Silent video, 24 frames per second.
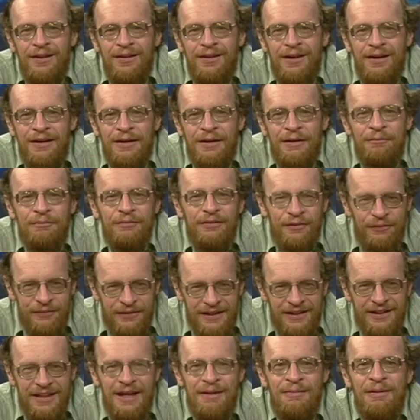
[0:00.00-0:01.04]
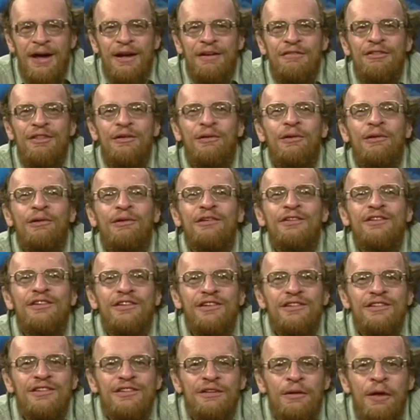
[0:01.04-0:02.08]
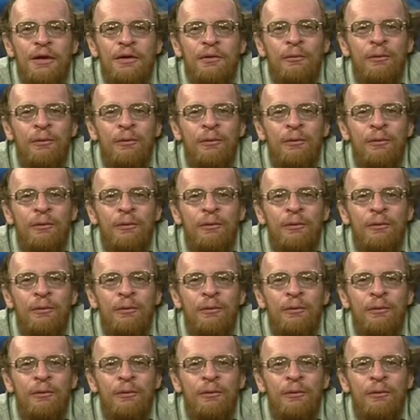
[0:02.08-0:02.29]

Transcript: um, the way it came out of the horses,